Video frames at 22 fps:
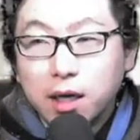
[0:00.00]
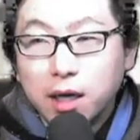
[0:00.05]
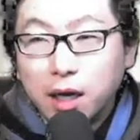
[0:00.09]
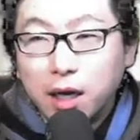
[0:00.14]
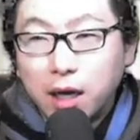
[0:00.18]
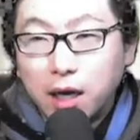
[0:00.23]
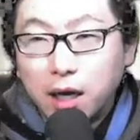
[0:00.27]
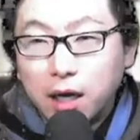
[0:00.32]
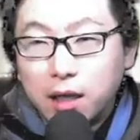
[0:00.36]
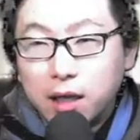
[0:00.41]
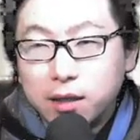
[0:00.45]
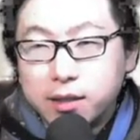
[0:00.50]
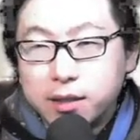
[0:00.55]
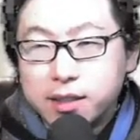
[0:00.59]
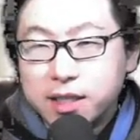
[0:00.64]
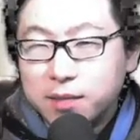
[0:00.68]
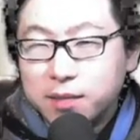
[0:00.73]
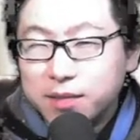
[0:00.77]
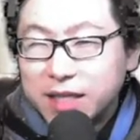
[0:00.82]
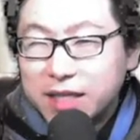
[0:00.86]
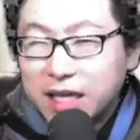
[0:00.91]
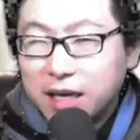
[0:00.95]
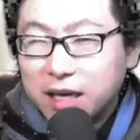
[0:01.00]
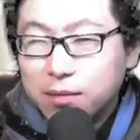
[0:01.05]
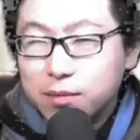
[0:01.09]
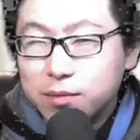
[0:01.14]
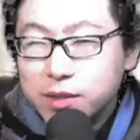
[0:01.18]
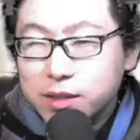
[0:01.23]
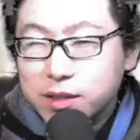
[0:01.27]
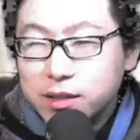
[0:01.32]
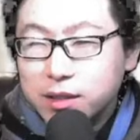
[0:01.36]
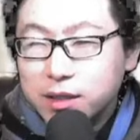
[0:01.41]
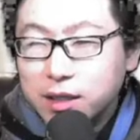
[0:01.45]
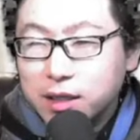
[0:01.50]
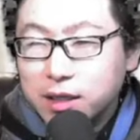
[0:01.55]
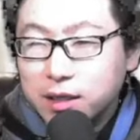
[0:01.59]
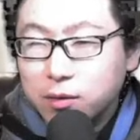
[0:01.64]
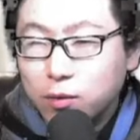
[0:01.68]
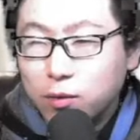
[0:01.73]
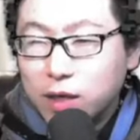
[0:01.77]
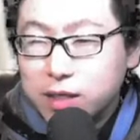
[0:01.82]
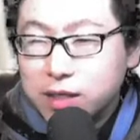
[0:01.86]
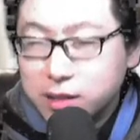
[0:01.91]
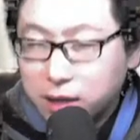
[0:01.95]
And sometimes the
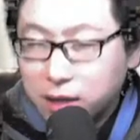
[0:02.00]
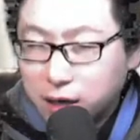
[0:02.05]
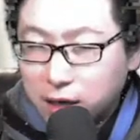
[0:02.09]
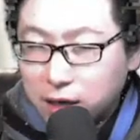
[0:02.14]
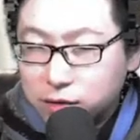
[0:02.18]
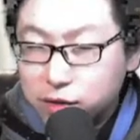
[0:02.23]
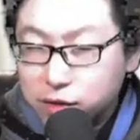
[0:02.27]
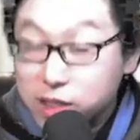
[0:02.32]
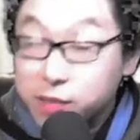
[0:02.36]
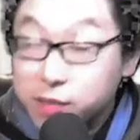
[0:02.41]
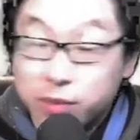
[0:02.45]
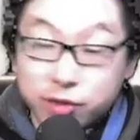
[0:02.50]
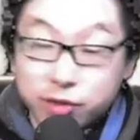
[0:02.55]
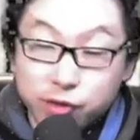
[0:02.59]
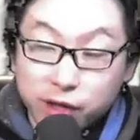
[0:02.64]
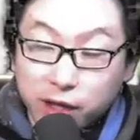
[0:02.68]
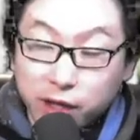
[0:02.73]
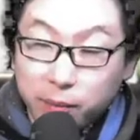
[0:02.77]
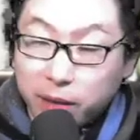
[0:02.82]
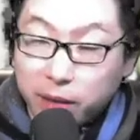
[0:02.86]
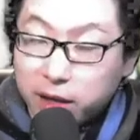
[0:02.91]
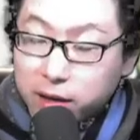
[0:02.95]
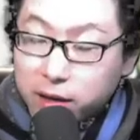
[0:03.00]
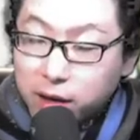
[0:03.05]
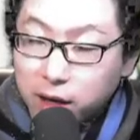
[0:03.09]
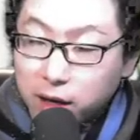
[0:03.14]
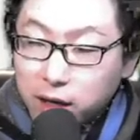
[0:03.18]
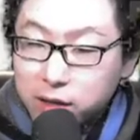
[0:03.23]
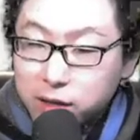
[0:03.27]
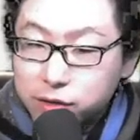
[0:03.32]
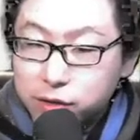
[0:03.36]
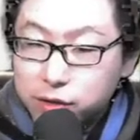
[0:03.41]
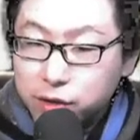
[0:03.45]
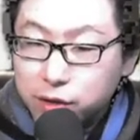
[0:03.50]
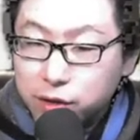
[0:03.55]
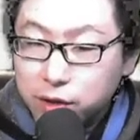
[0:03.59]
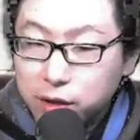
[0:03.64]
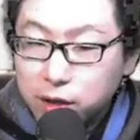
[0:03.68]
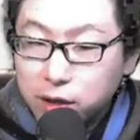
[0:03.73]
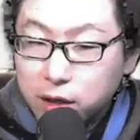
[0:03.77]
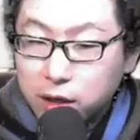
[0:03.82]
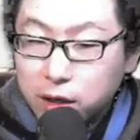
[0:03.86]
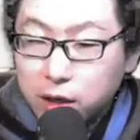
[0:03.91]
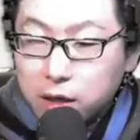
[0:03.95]
Western culture, especially the American culture
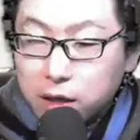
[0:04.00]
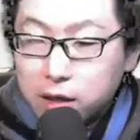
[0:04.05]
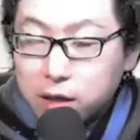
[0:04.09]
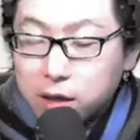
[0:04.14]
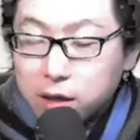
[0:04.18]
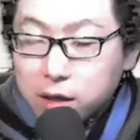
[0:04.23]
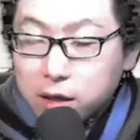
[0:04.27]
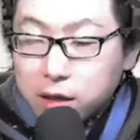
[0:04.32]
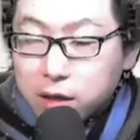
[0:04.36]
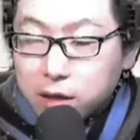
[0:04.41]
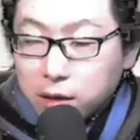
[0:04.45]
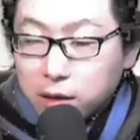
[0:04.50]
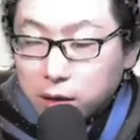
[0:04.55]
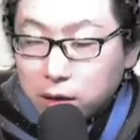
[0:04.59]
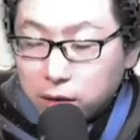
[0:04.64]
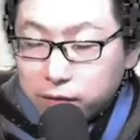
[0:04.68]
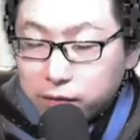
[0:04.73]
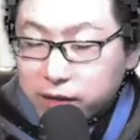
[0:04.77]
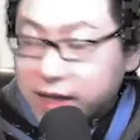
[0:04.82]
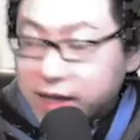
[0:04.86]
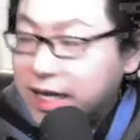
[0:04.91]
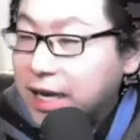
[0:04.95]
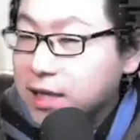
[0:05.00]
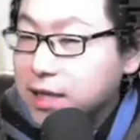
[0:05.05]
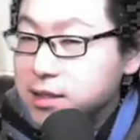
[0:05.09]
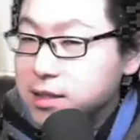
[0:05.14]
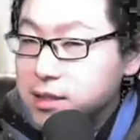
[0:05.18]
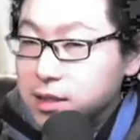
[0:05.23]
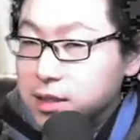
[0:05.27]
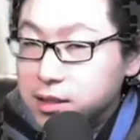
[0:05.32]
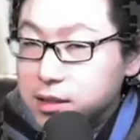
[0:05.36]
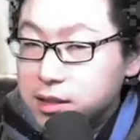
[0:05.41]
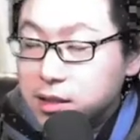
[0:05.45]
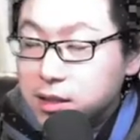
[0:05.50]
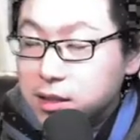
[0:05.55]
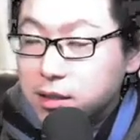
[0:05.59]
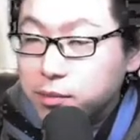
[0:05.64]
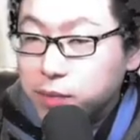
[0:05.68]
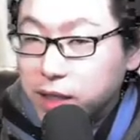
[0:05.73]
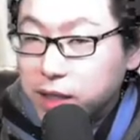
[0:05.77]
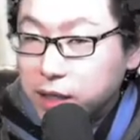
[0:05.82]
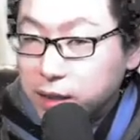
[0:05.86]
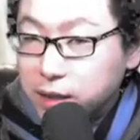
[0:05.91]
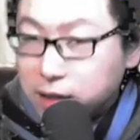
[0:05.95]
of niceness, being